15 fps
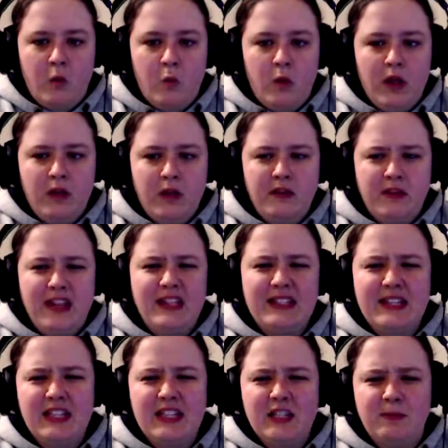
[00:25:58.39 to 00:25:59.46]
Well, they
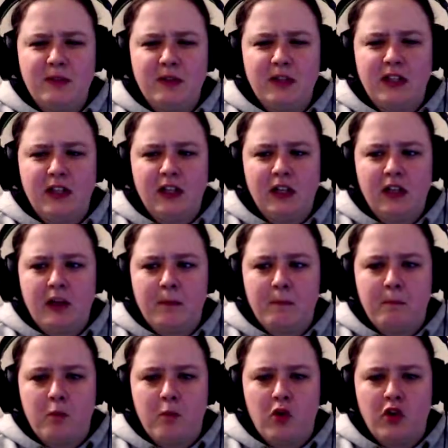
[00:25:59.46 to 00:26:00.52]
seem to be doing
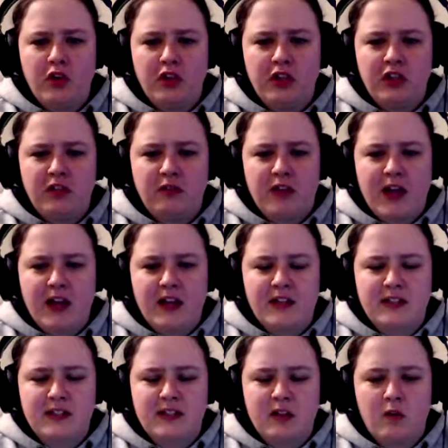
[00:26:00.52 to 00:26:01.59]
more than you guys,
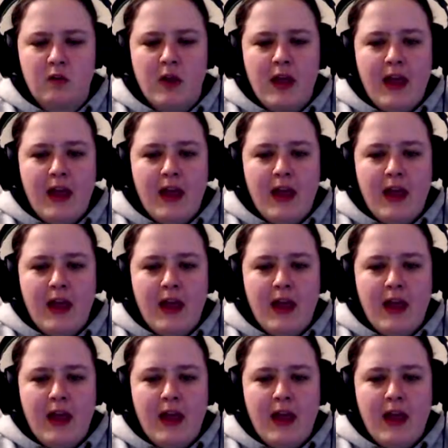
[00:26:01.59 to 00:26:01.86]
so